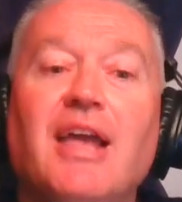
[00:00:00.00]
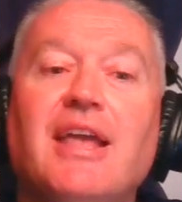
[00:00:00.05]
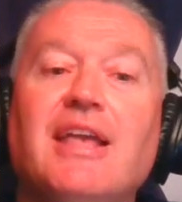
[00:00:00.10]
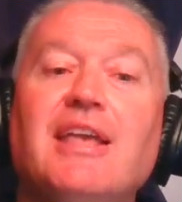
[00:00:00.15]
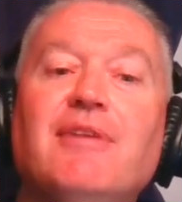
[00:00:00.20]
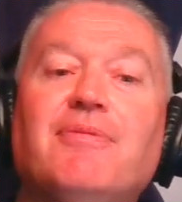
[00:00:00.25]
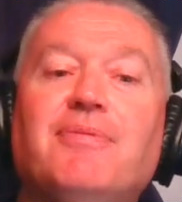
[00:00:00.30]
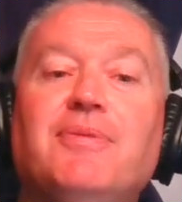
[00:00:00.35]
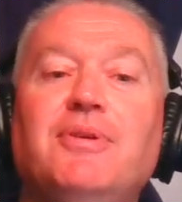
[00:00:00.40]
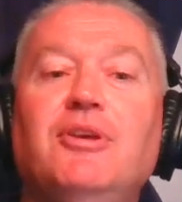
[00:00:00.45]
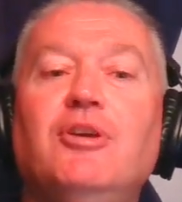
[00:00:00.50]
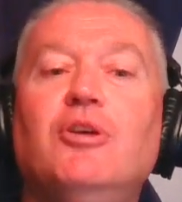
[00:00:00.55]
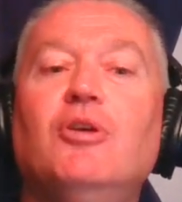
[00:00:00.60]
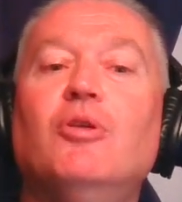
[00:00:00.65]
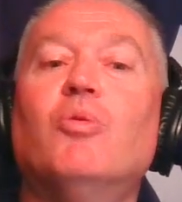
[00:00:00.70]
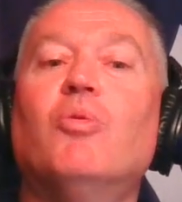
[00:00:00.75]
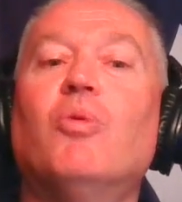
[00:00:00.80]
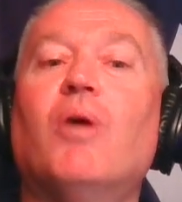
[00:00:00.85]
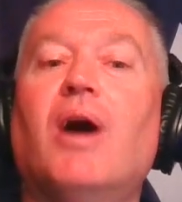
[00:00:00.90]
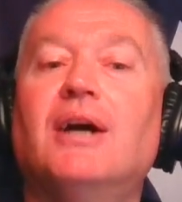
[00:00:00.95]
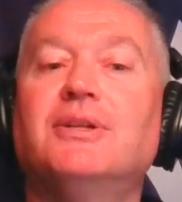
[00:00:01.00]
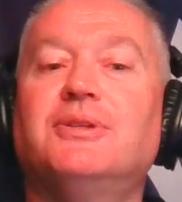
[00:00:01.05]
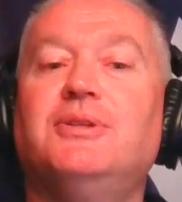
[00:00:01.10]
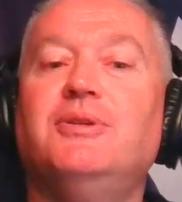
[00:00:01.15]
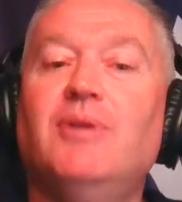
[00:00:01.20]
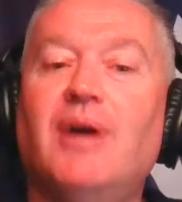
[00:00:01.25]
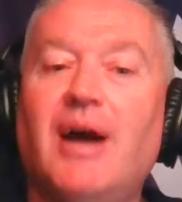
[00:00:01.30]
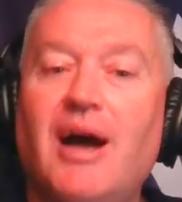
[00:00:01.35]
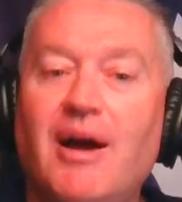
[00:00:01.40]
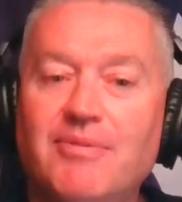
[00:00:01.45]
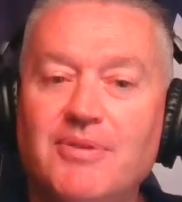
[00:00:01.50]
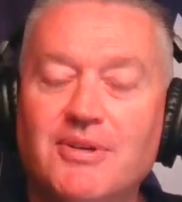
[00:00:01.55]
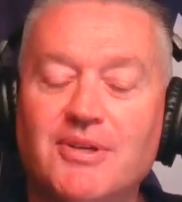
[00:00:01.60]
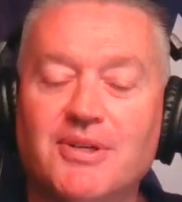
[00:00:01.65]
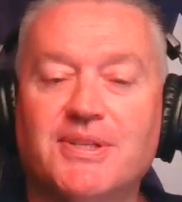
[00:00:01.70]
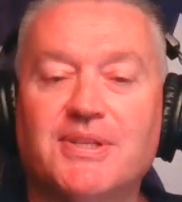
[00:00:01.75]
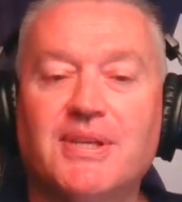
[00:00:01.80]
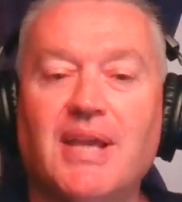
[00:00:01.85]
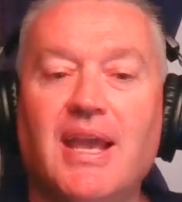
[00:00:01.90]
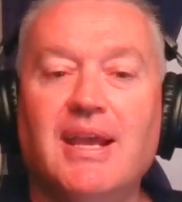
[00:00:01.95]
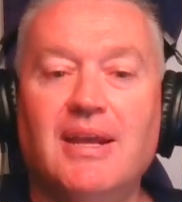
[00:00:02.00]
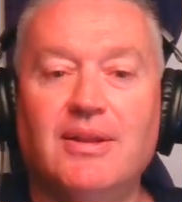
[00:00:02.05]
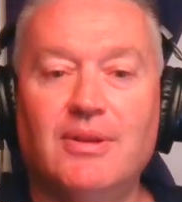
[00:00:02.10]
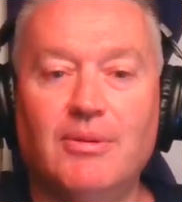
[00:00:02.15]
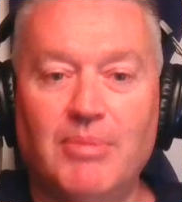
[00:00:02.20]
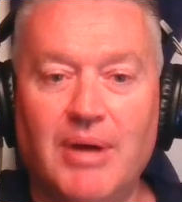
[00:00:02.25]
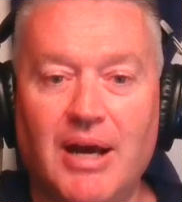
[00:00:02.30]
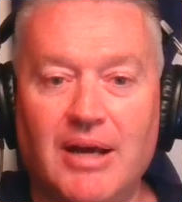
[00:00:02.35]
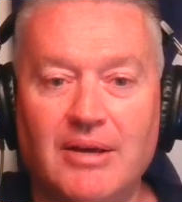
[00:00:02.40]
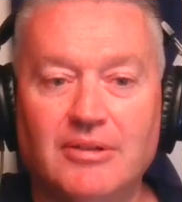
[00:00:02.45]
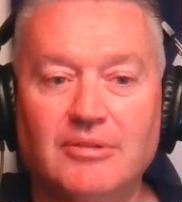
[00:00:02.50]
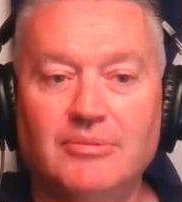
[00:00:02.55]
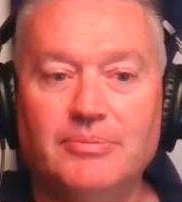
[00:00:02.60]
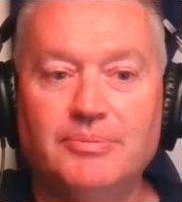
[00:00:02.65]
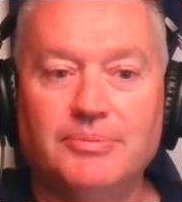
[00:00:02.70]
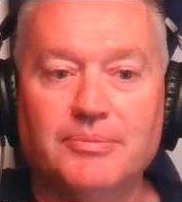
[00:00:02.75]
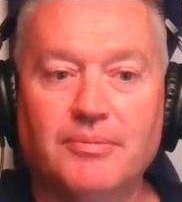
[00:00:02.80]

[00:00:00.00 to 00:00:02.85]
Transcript: If you want to have your say in the matter,